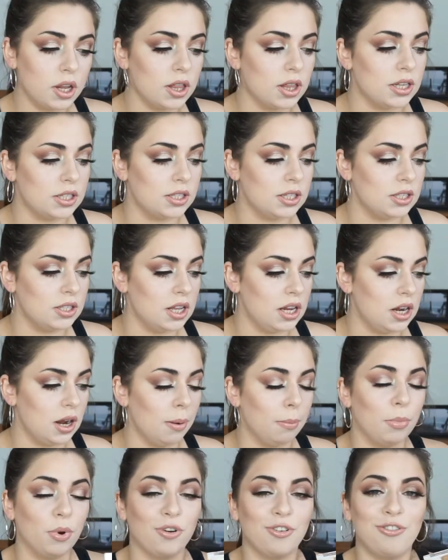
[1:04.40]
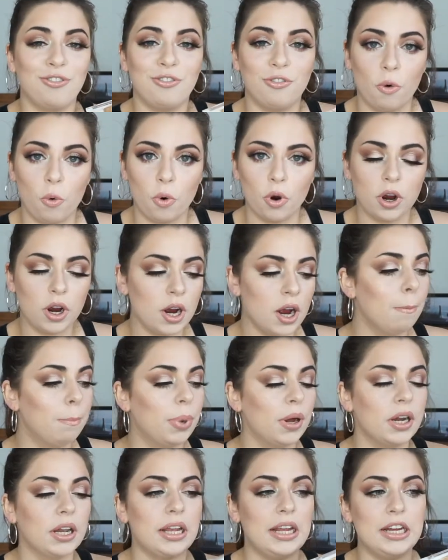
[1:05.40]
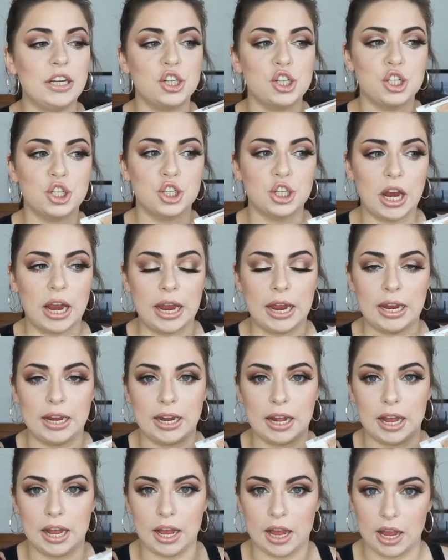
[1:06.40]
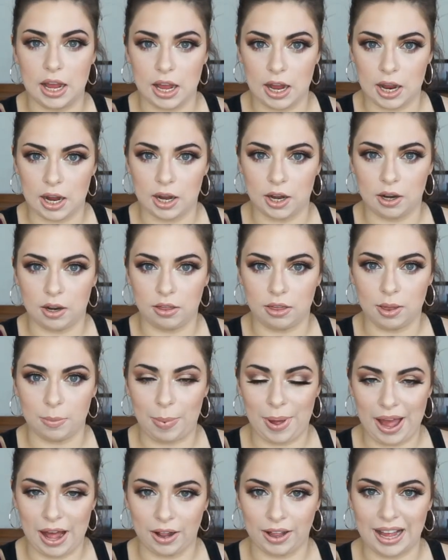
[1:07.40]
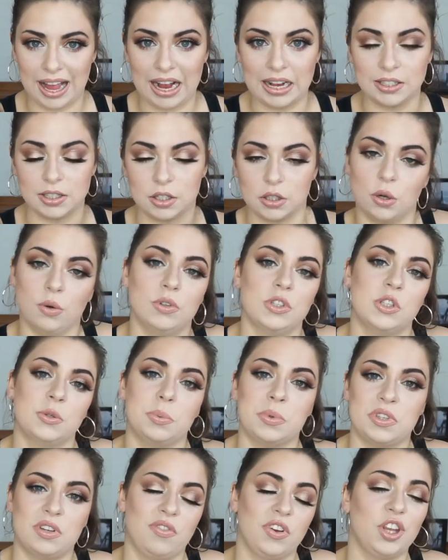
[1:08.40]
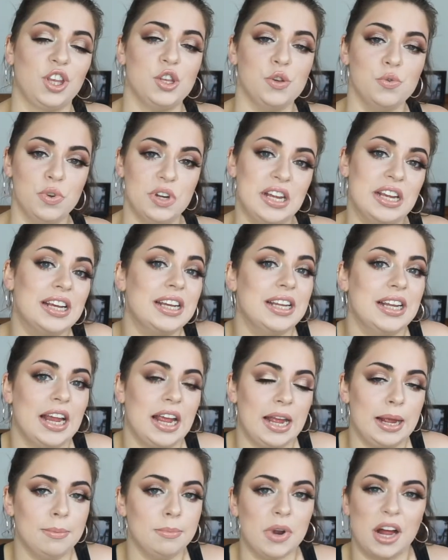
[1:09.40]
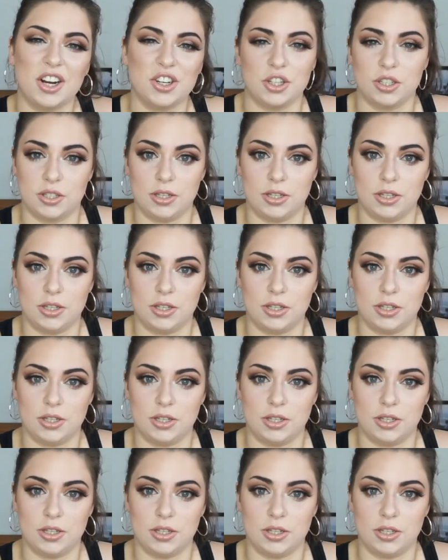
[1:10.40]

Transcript: This is the number 4, but each shade in the palette has its own specific unique name, not just